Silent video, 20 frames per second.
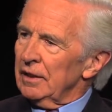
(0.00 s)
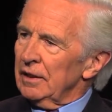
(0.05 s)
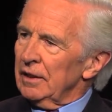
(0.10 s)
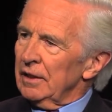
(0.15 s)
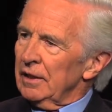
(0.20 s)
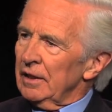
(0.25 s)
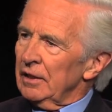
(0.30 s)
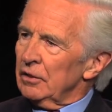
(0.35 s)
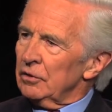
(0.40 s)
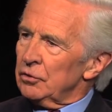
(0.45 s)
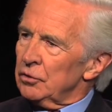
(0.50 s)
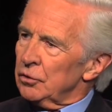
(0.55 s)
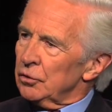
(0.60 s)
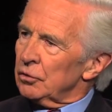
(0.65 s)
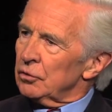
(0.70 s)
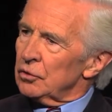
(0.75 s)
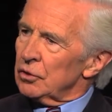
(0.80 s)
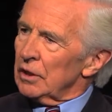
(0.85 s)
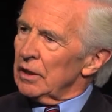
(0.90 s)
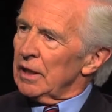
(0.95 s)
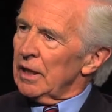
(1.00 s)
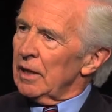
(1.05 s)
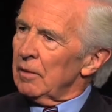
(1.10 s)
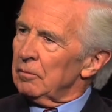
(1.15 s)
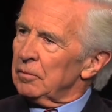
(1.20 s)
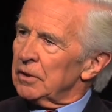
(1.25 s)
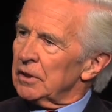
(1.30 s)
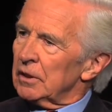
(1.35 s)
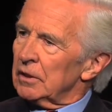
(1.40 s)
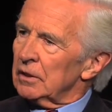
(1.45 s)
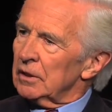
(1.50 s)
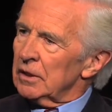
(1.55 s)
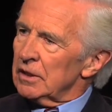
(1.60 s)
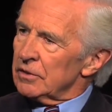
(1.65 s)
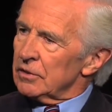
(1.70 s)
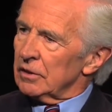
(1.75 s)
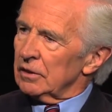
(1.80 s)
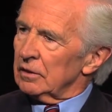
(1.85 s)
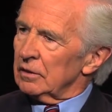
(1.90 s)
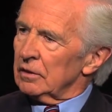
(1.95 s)
And it's your job to
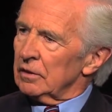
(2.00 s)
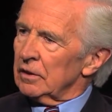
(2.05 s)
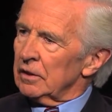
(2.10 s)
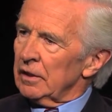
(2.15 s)
listen